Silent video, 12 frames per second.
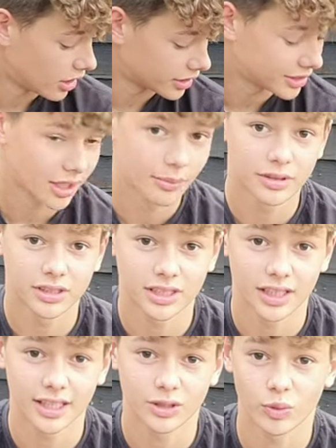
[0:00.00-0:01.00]
similar to
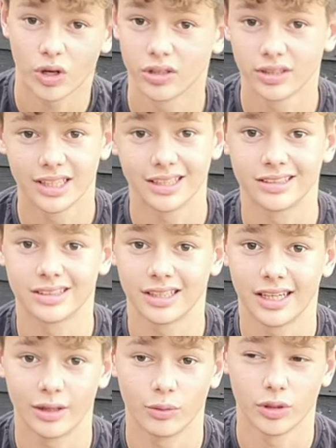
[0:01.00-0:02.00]
this one.
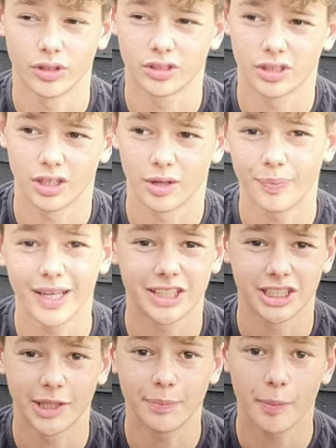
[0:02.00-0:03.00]
It was a bit
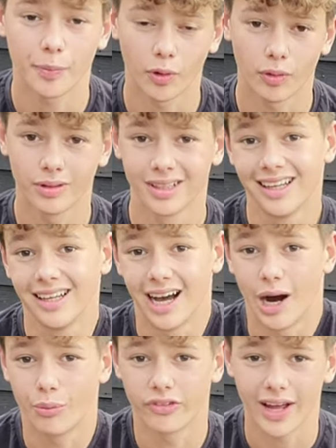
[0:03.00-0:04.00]
cheaper, but I would